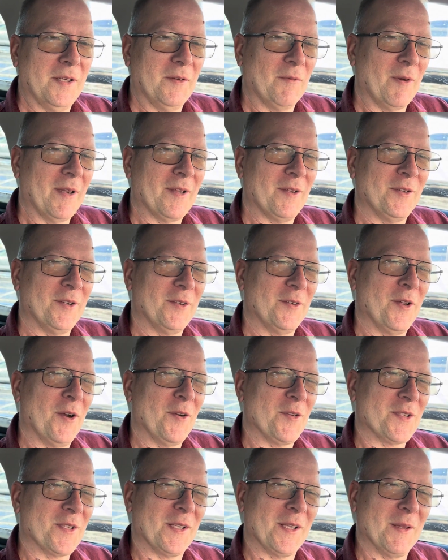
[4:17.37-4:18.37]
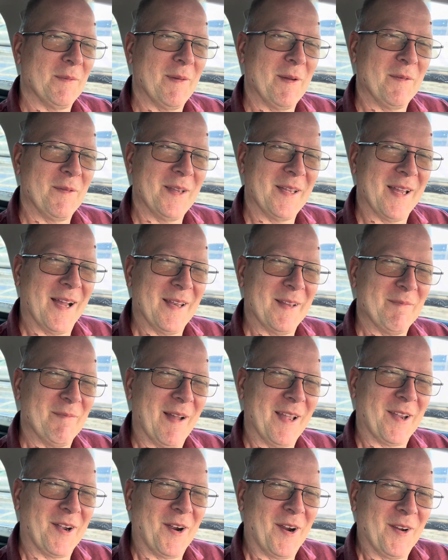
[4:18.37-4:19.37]
did wrinkle your nose a little bit when you got in
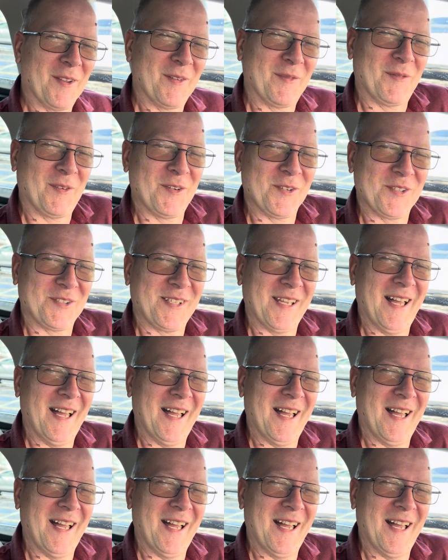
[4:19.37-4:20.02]
my car the first time.